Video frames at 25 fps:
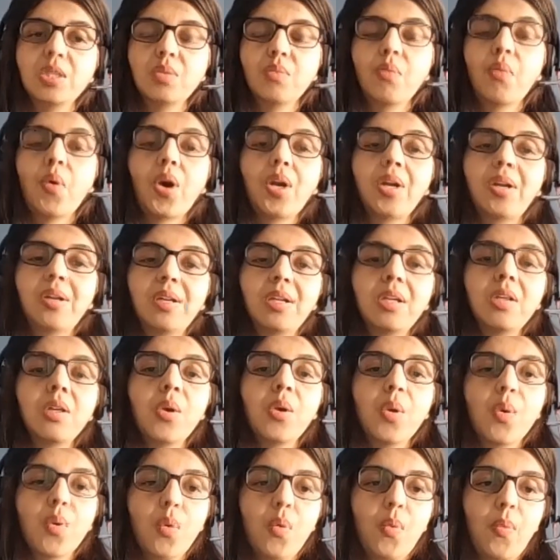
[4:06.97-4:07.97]
What didn't
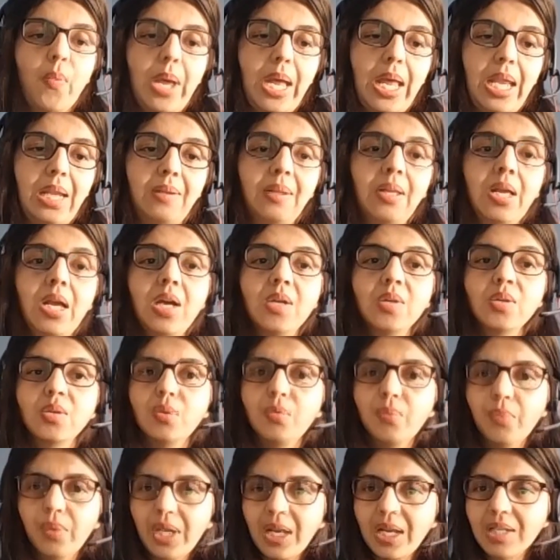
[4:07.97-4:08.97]
go well? So
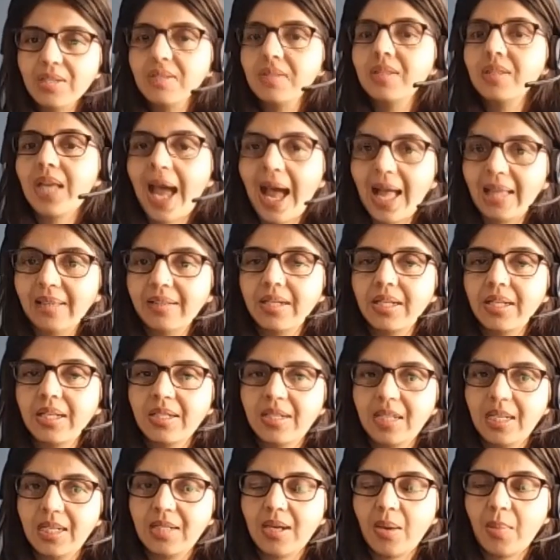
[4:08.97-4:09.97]
we are just gathering
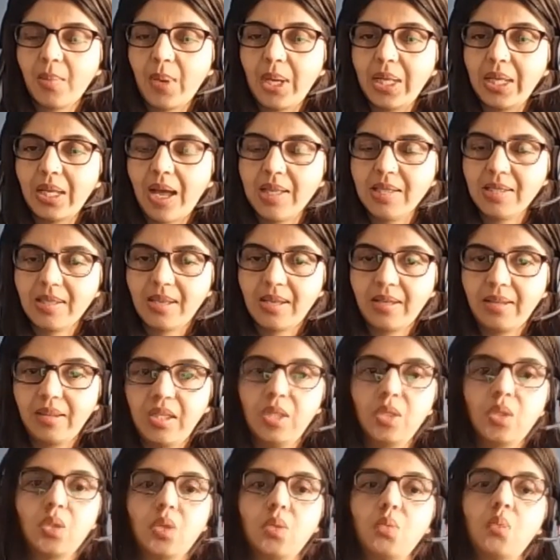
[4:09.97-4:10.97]
data by asking
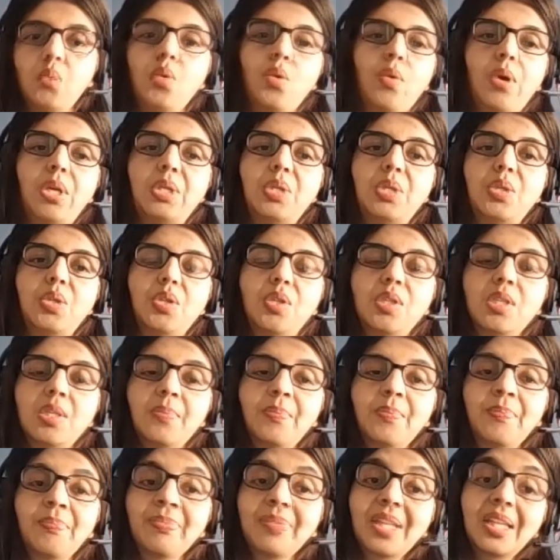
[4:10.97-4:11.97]
these 2 questions.
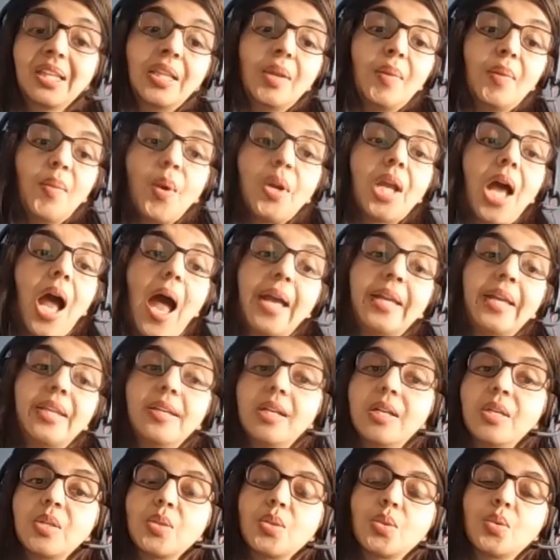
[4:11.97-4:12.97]
Then what
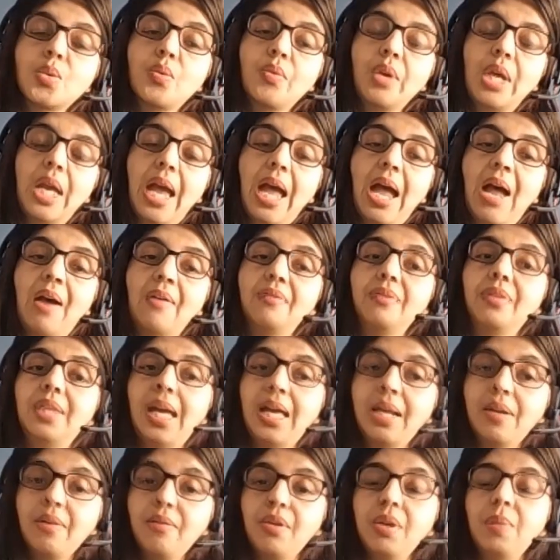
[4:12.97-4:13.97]
ideas do we have?
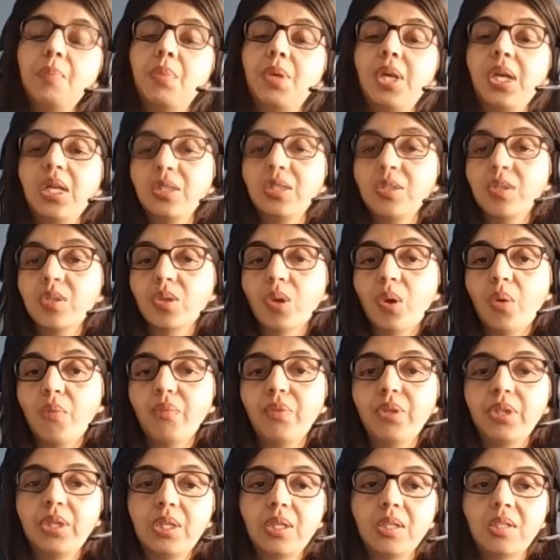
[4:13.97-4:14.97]
Then we brainstorm with
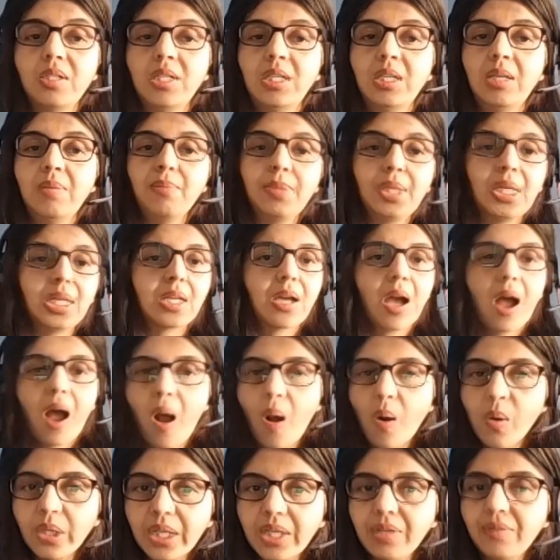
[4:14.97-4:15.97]
the team that how
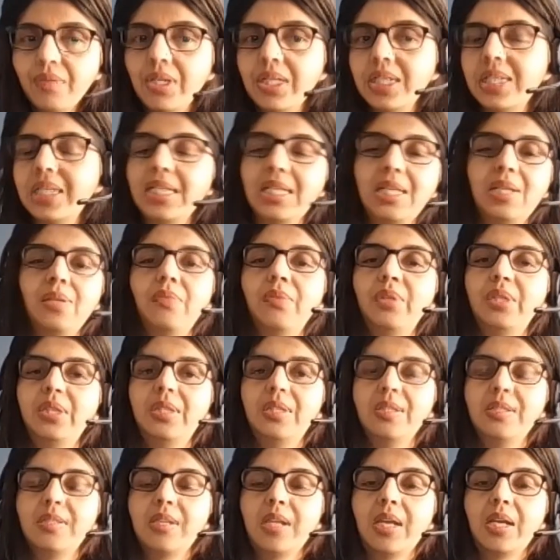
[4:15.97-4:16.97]
can we deal with
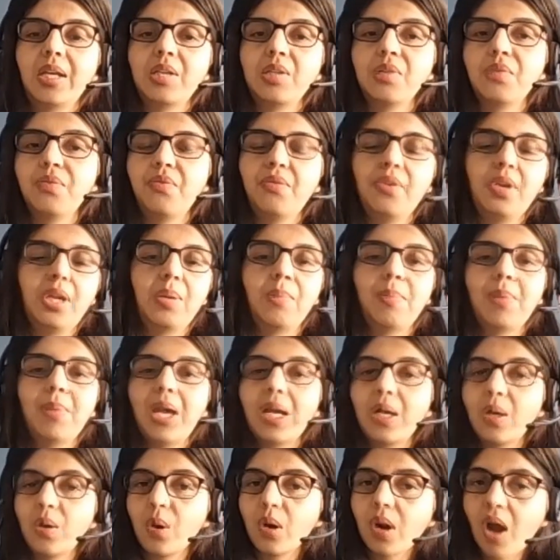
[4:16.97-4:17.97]
this negative feedback
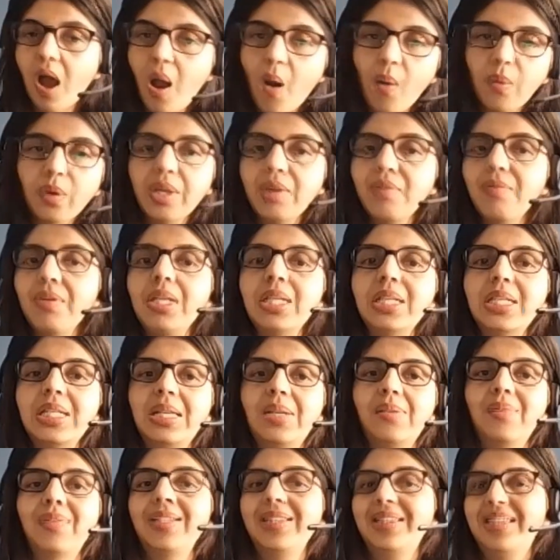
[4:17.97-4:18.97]
or how can we deal
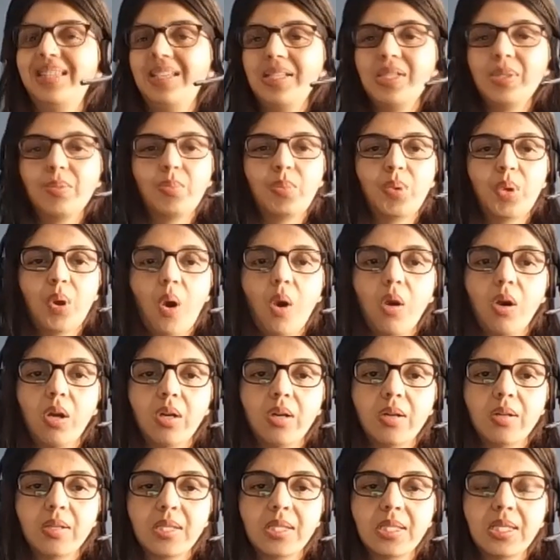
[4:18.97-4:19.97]
with these
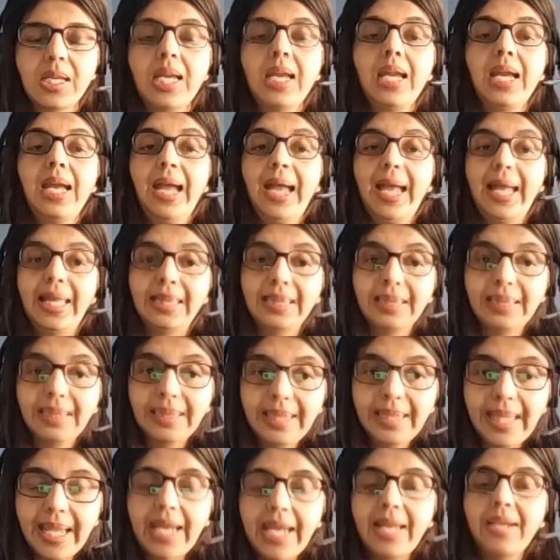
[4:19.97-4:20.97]
blockers? And
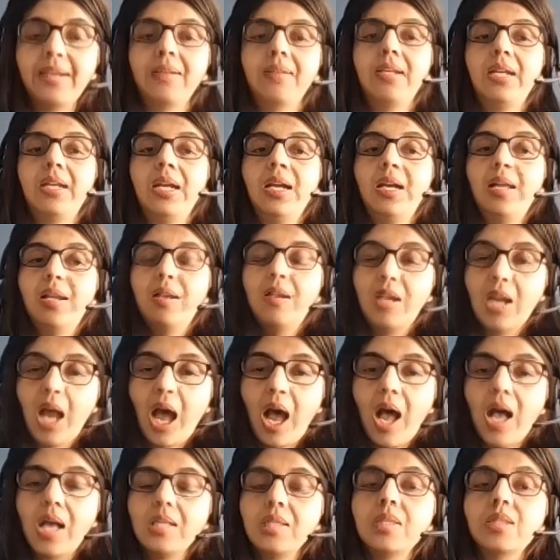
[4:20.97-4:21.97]
then
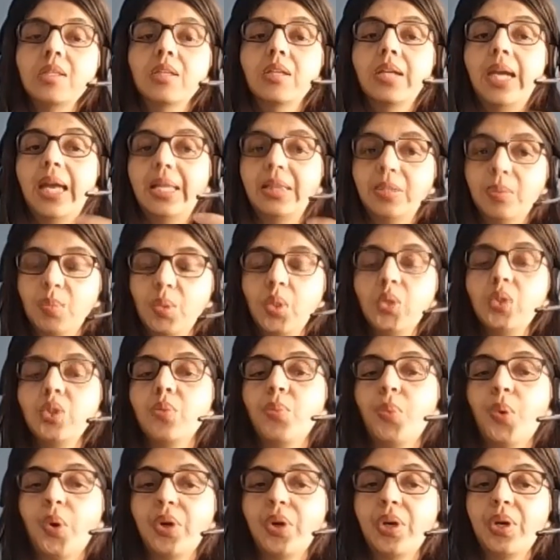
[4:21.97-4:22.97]
last and the most
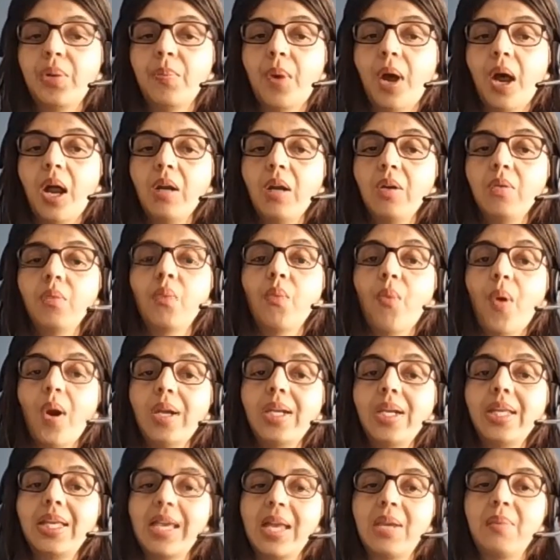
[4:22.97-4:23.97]
important part,
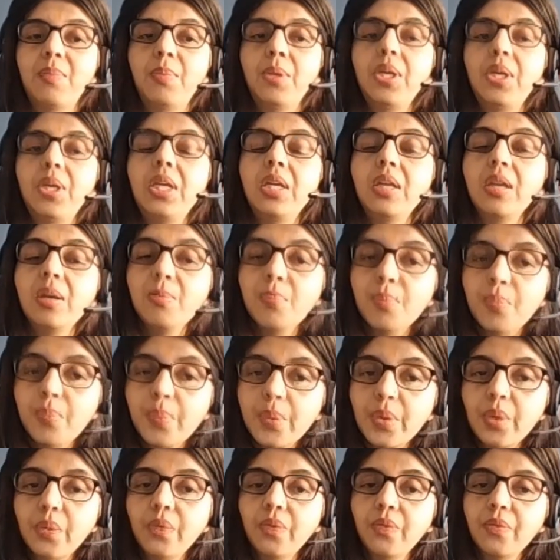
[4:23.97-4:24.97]
what can be
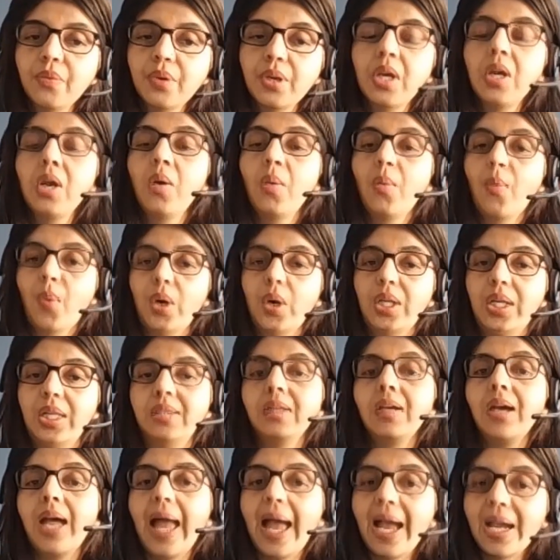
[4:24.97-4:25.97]
improved? What are
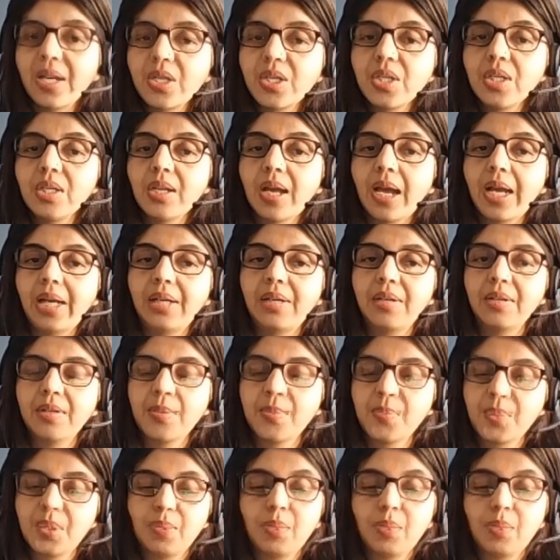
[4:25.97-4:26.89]
the action items?